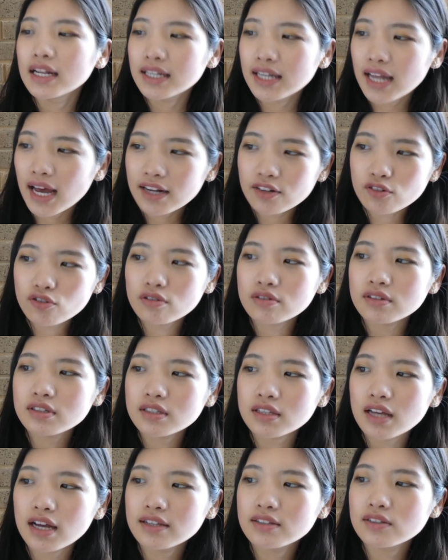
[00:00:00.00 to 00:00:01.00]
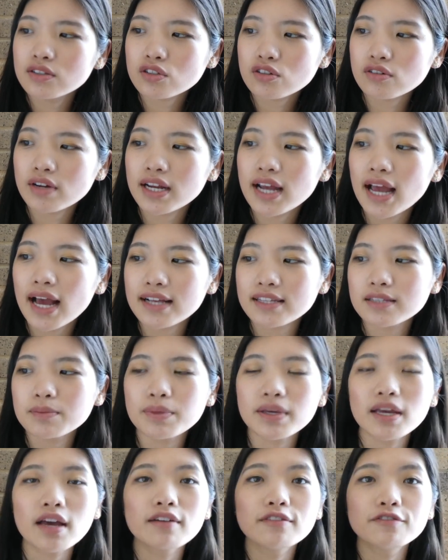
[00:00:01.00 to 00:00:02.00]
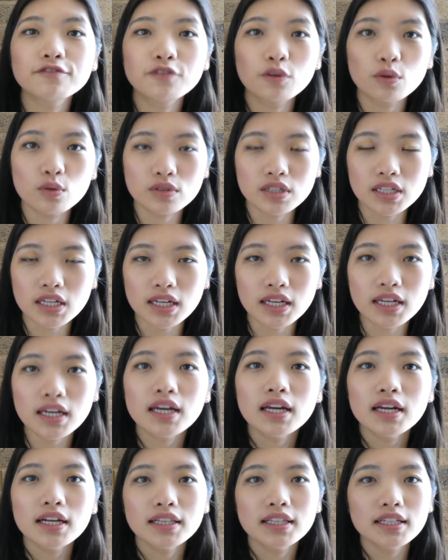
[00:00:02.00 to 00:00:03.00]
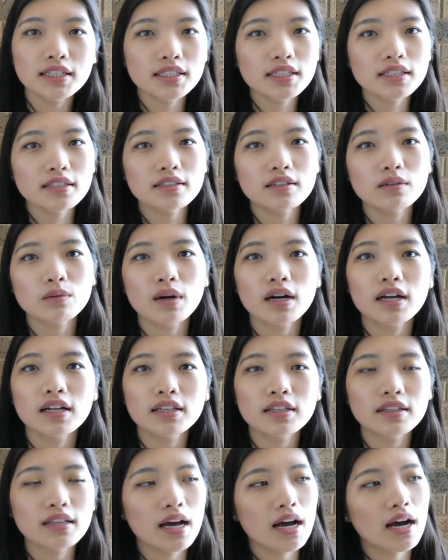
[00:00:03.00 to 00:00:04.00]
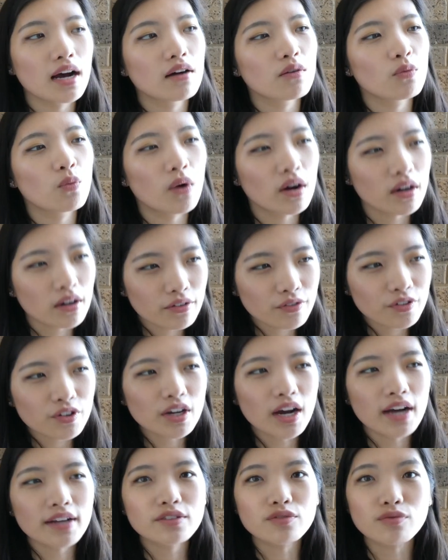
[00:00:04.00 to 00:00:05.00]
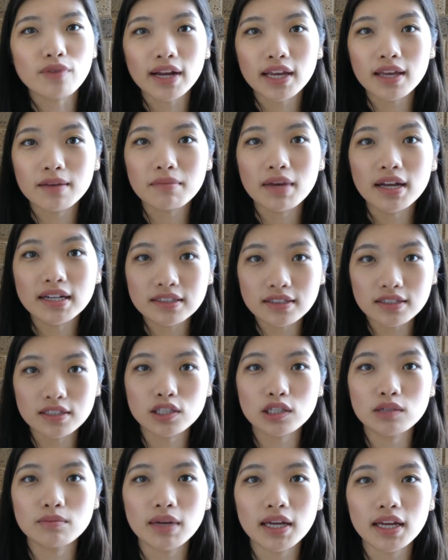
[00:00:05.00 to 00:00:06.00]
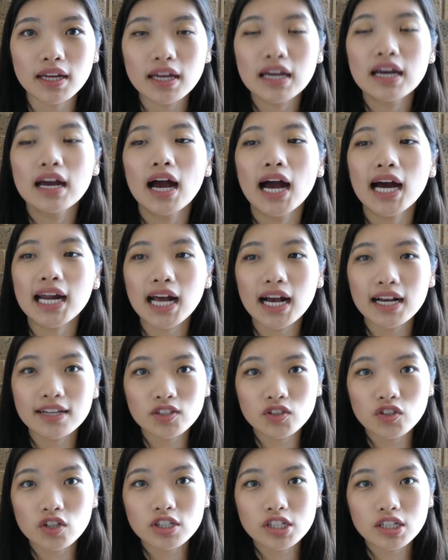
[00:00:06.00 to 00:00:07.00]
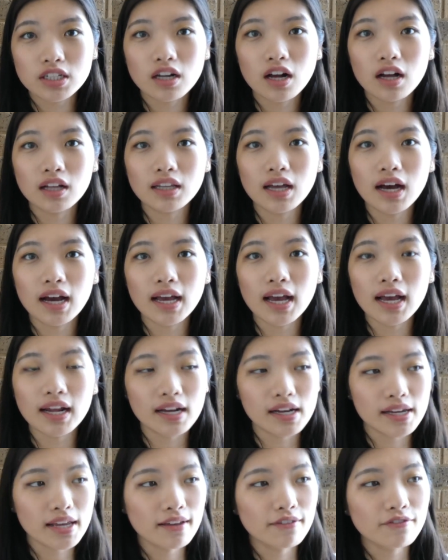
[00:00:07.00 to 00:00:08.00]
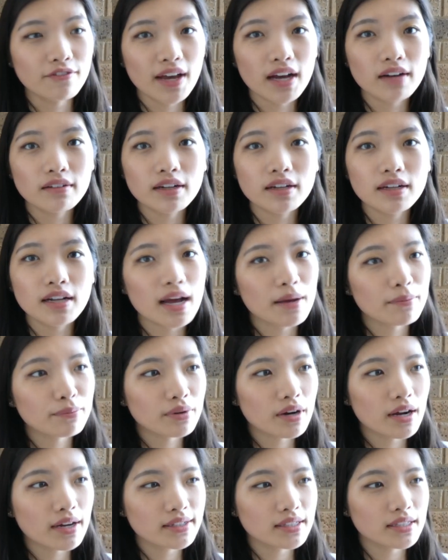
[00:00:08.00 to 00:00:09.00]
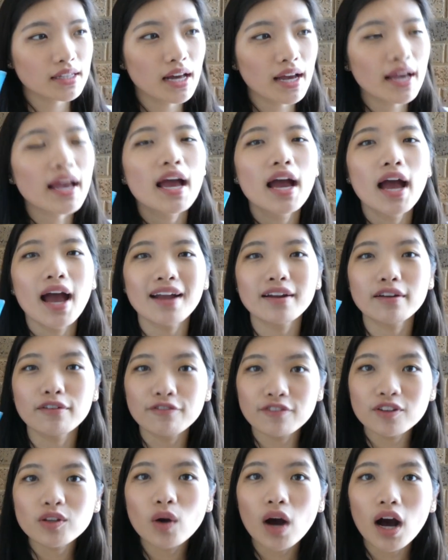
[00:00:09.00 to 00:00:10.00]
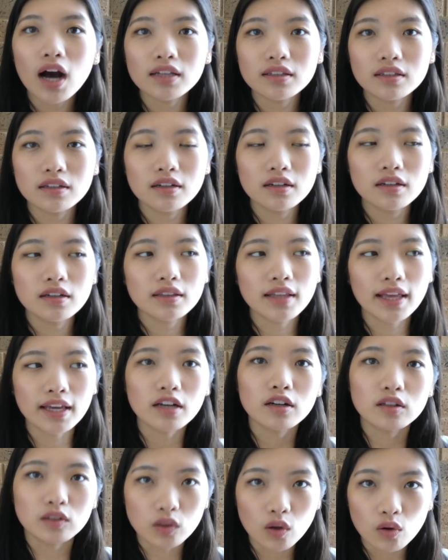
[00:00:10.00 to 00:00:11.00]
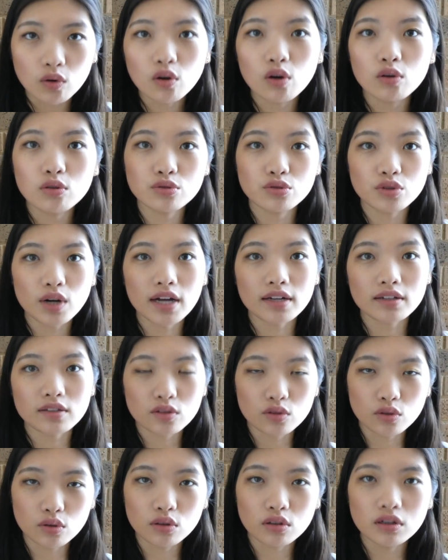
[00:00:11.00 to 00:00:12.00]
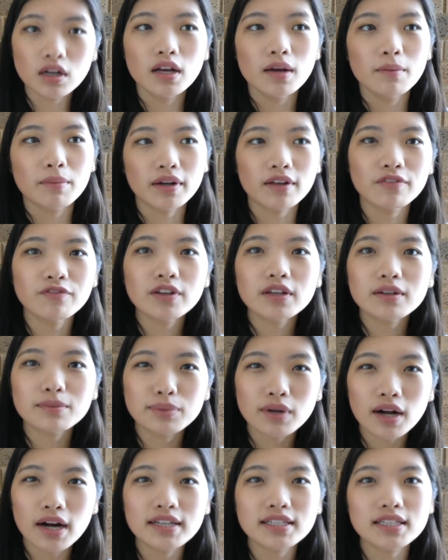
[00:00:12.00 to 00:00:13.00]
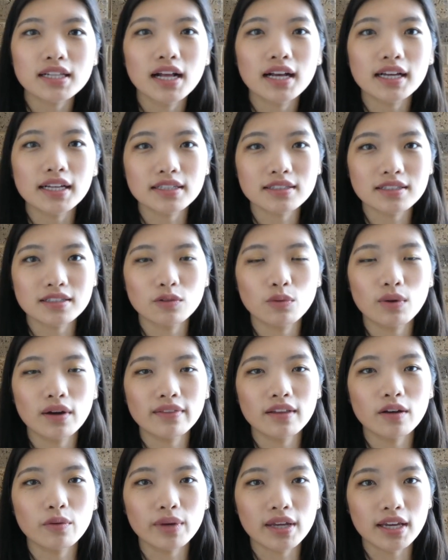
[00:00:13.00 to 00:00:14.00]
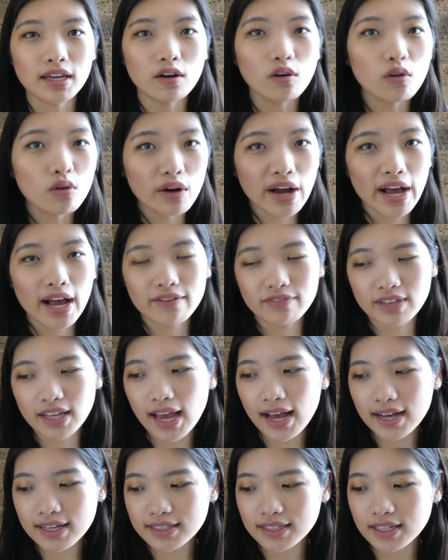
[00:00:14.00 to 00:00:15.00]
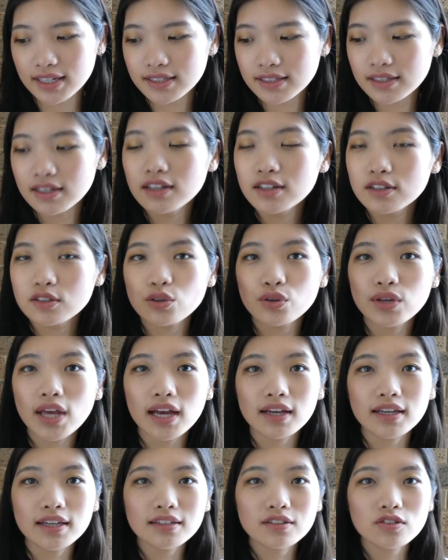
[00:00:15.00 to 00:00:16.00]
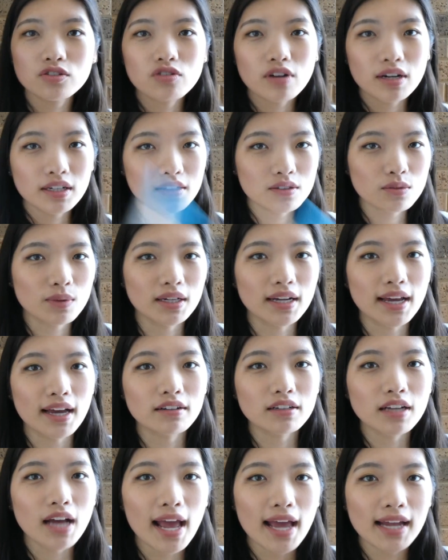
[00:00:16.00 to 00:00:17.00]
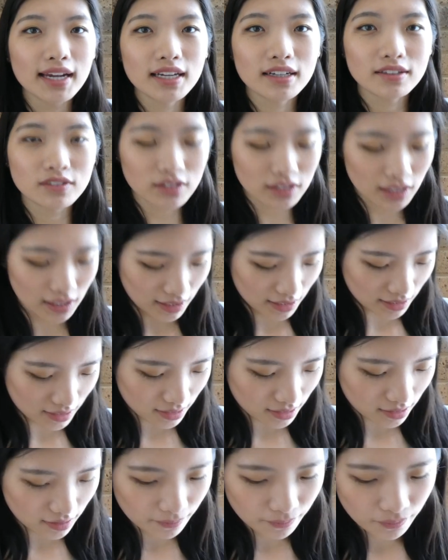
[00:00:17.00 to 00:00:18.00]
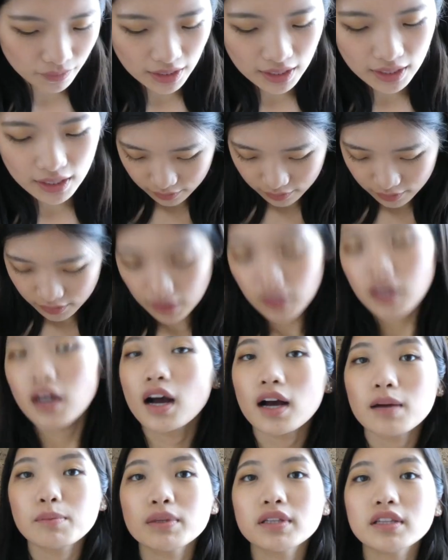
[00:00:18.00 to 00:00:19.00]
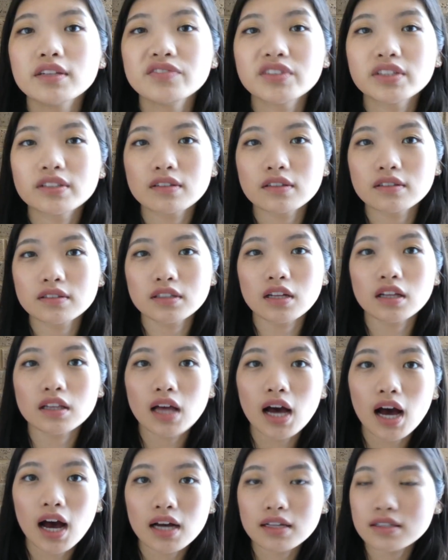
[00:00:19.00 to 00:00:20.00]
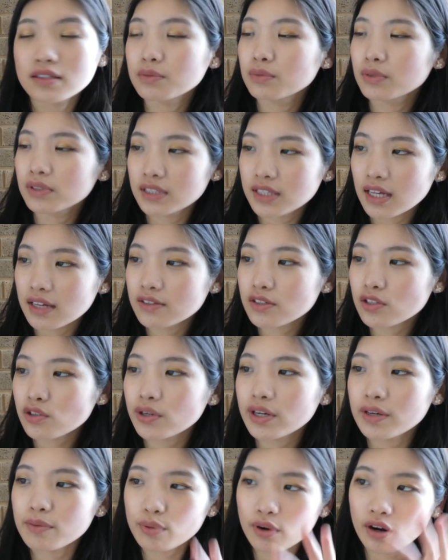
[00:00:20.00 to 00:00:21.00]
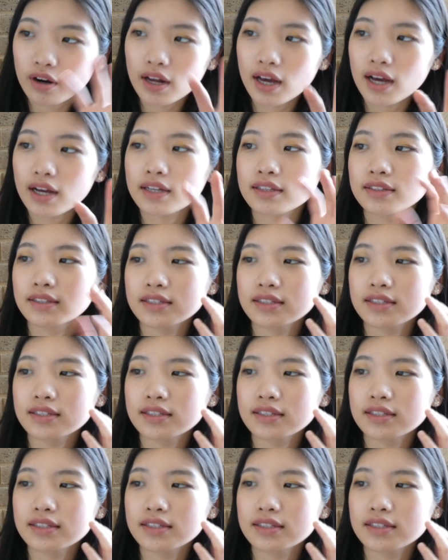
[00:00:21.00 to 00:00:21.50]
Natural Sunscreen SPF 40. This is the one of you guys recommended to me, and I searched it online and I can found it at Priceline and a few other like local drugstore, but I figured Priceline is the one that we can all have the access. So yeah, keen to try this one out, adding onto the list. I believe this is the last sunscreen product.